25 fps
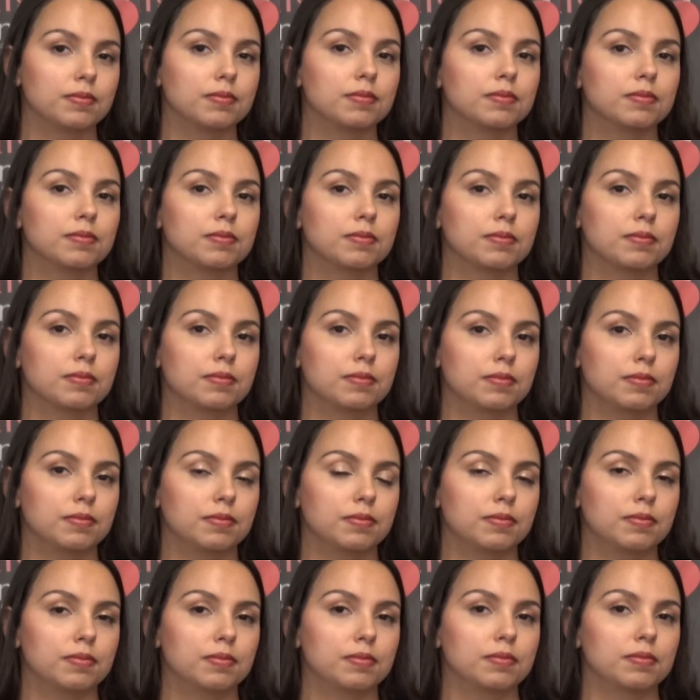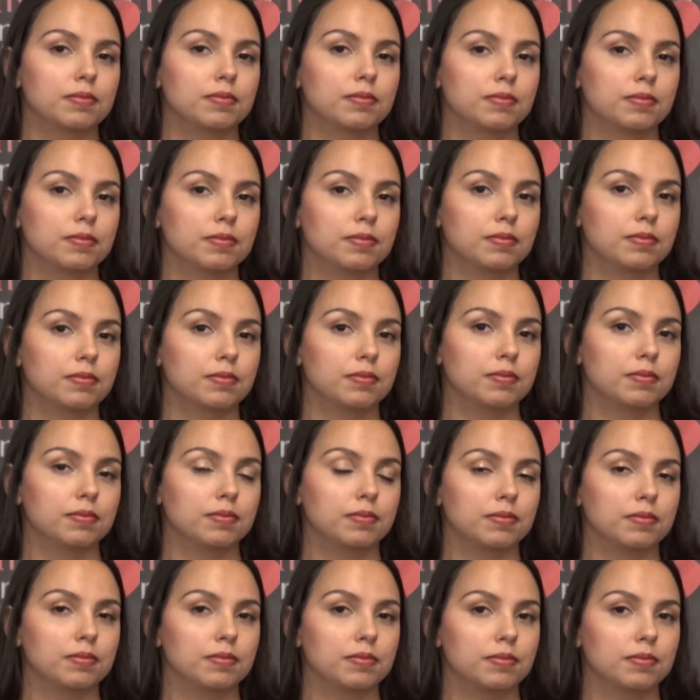
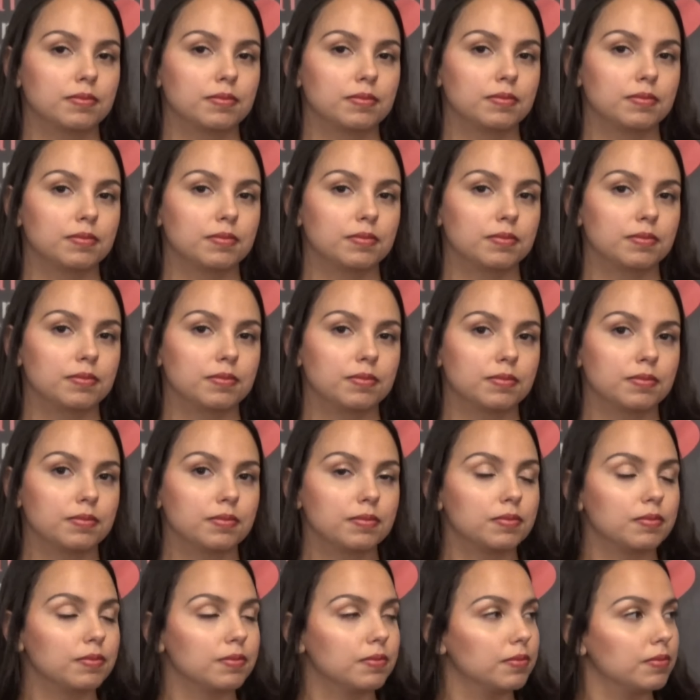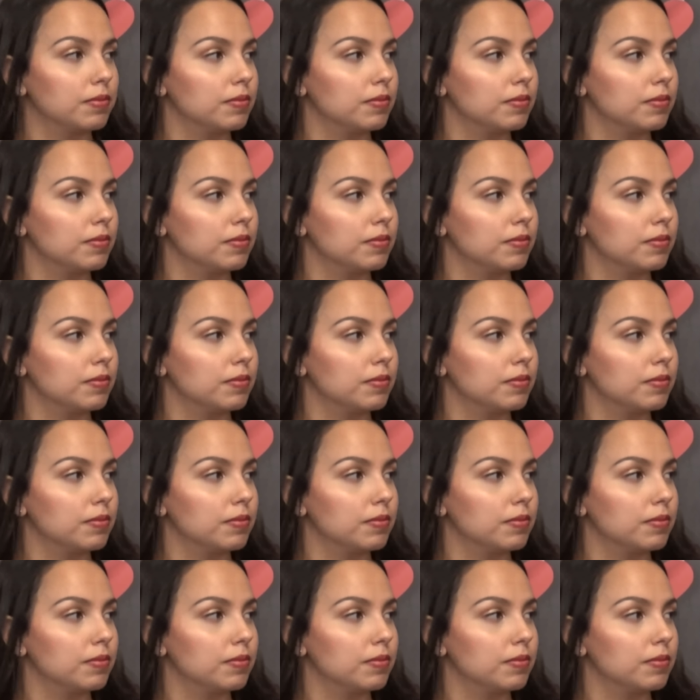No words are spoken by the person on screen.